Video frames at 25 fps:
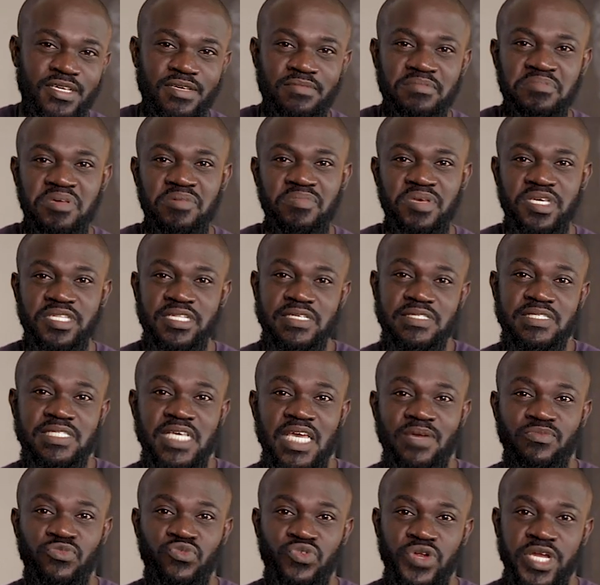maybe in the
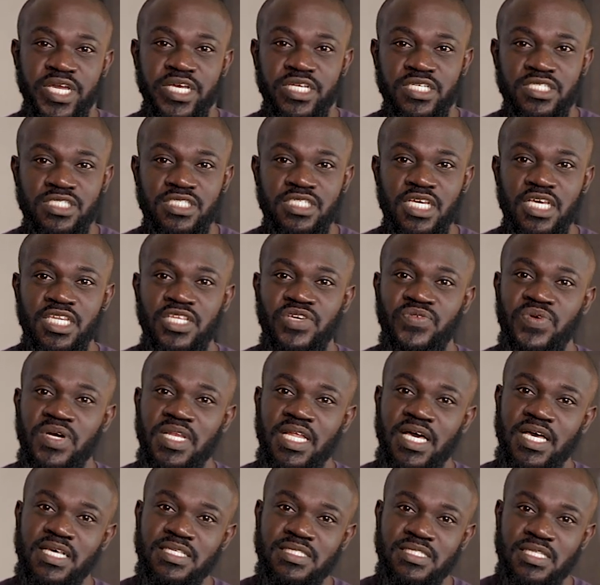same range, and you
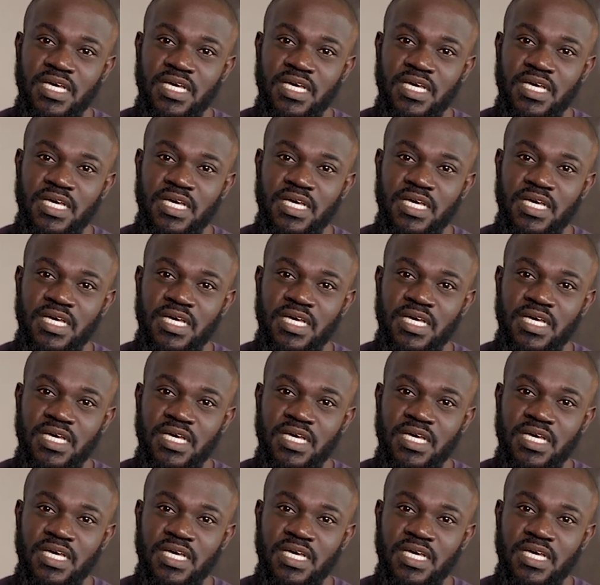realize